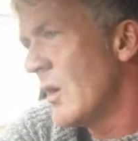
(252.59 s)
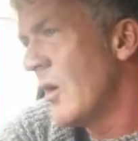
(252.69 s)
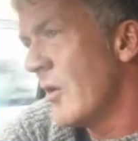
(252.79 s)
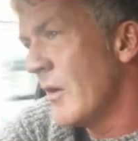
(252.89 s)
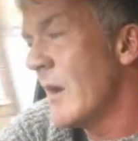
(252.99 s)

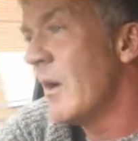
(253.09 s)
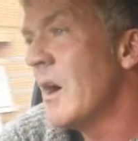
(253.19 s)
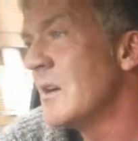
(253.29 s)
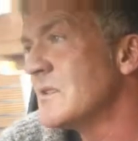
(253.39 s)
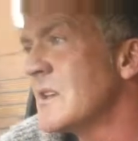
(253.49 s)
are our
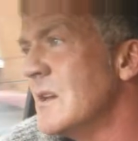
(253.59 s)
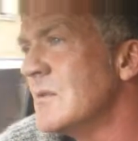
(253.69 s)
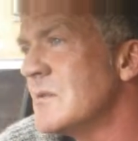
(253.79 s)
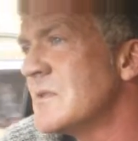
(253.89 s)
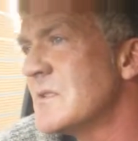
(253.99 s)
hard
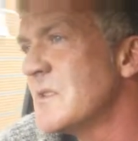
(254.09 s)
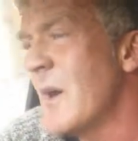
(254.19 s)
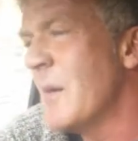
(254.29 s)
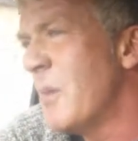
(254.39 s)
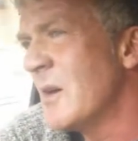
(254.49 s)
skills. So
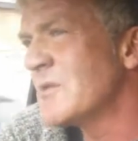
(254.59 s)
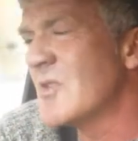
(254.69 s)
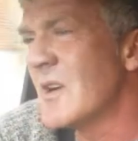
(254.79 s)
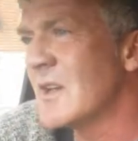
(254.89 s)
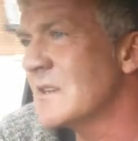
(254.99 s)
our palm
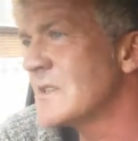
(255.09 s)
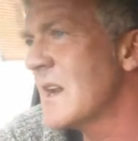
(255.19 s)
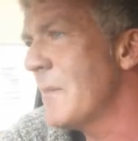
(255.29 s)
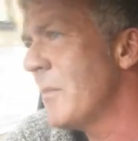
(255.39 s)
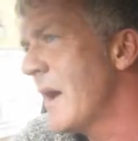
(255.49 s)
strike, our
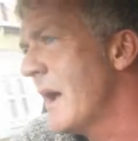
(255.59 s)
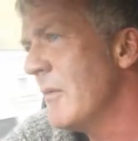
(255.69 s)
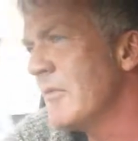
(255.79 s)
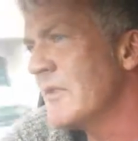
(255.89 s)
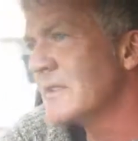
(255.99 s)
slap, our
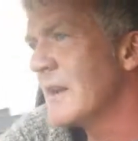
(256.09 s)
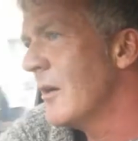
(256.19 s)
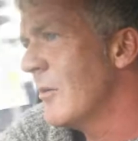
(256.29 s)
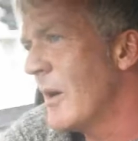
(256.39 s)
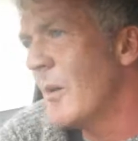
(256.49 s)
hammer fist,
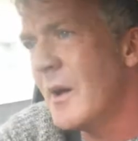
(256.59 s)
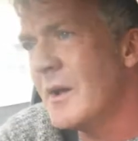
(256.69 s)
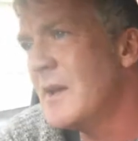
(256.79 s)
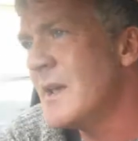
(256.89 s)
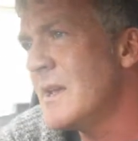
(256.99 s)
our elbow,
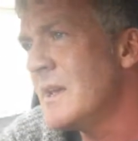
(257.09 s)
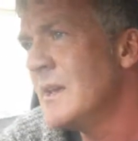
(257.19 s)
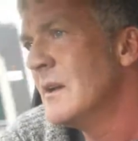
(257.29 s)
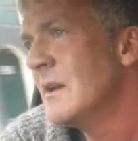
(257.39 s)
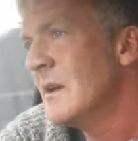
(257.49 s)
our knee.
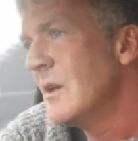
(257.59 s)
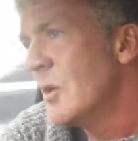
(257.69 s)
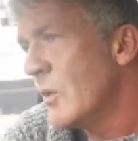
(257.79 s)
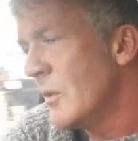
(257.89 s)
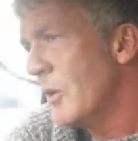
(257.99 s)

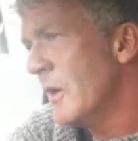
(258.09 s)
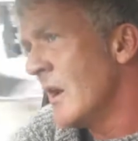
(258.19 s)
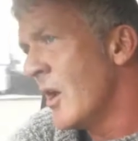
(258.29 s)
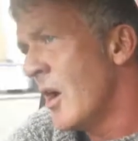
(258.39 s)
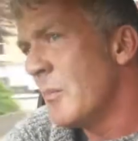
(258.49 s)
We put in
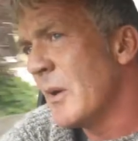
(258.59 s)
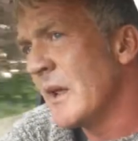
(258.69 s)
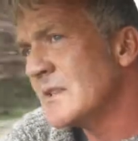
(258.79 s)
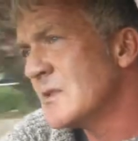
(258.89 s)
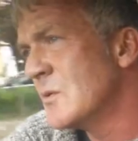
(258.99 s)
an eye
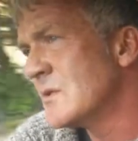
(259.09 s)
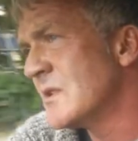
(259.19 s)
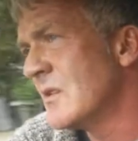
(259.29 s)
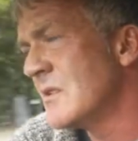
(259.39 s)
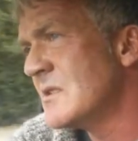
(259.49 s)
blitz
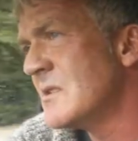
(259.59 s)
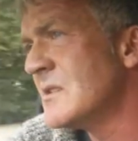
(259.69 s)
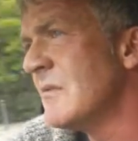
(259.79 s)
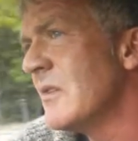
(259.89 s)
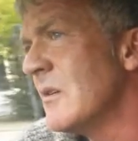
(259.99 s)
also because
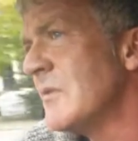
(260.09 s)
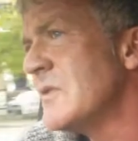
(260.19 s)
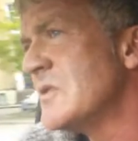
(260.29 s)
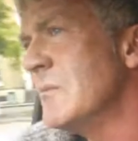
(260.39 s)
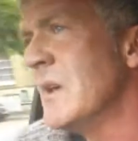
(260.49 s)
it's a very
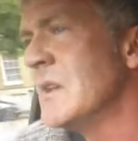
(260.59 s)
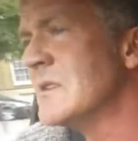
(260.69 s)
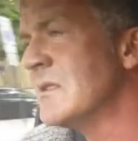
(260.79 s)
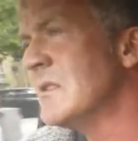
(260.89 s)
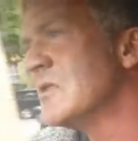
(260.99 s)
efficient
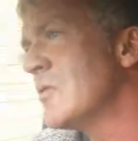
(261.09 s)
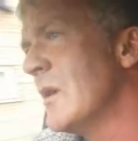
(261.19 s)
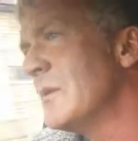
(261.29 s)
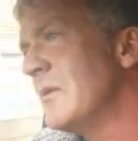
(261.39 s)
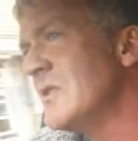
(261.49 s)
means to
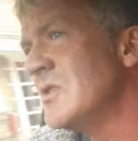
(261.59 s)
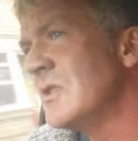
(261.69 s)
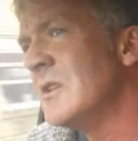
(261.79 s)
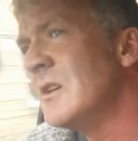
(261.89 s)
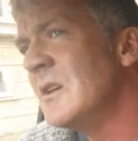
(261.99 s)
disrupt vision.